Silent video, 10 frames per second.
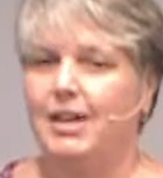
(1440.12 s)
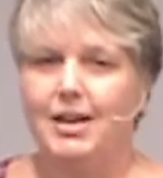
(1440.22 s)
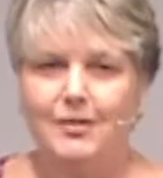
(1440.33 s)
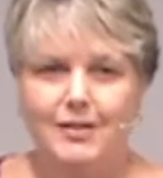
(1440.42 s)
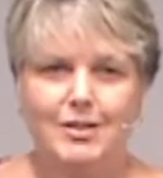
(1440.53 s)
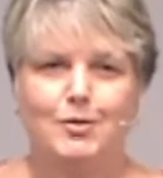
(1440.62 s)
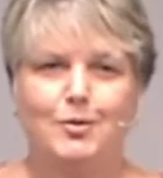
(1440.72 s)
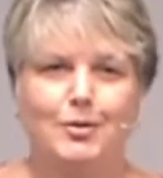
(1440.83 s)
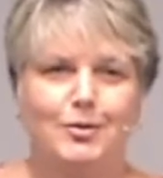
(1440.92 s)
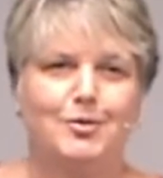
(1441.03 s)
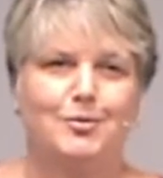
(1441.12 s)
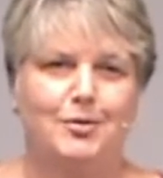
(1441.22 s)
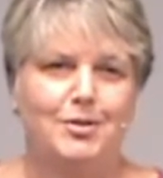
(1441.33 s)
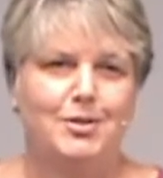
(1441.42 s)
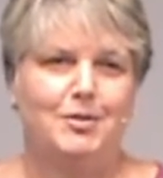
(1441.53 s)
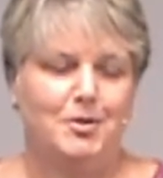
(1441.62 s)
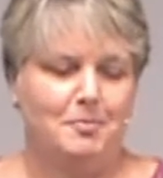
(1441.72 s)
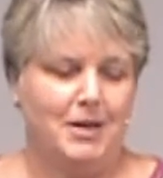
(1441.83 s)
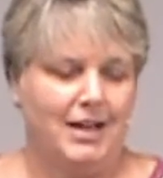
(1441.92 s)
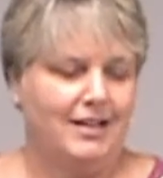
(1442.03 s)
Carrie strolls toward you in your
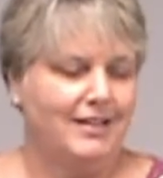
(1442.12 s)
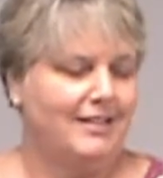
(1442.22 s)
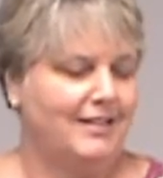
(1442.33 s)
paddock,